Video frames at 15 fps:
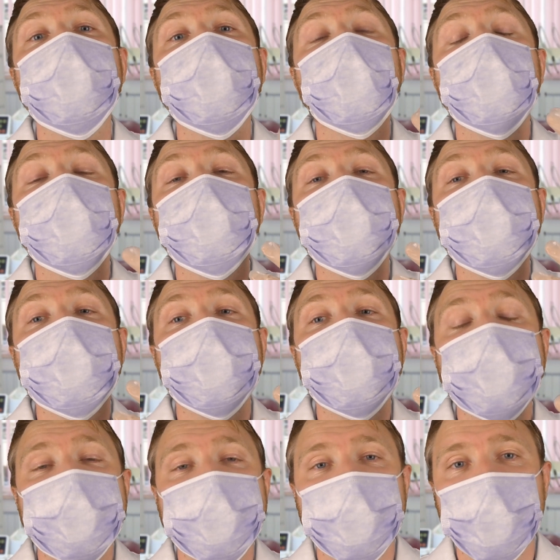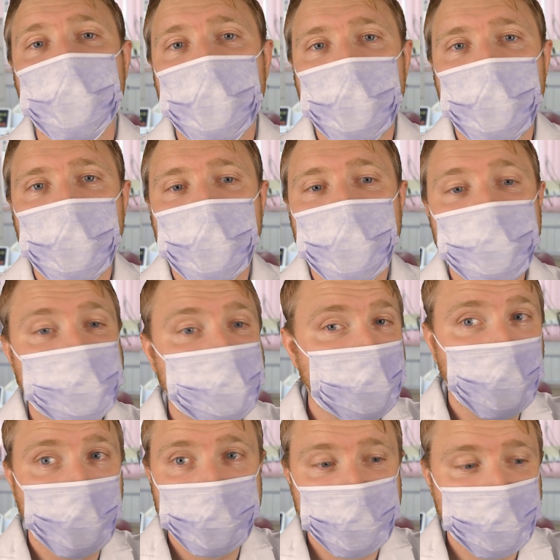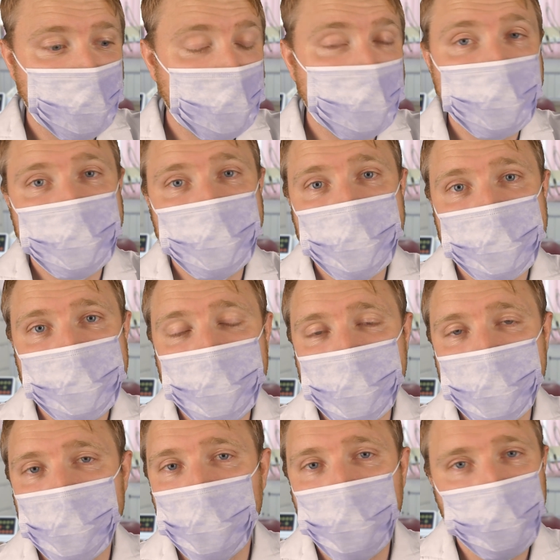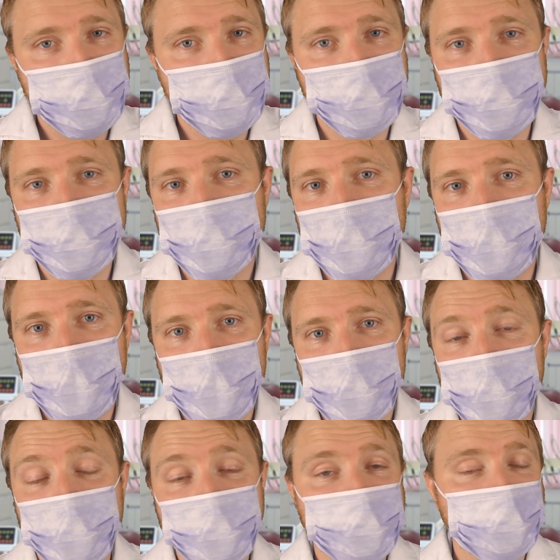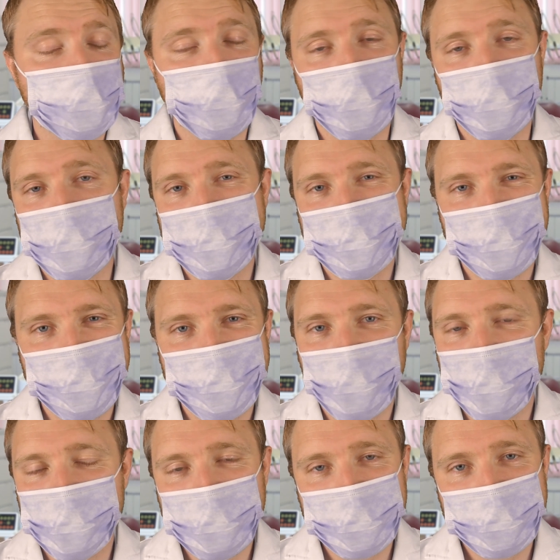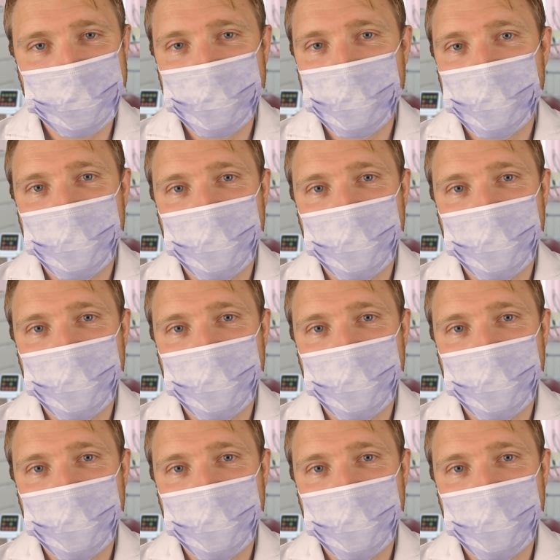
Gargle a little bit. I said you can spit it into the sink or just you can swallow it. It's harmless.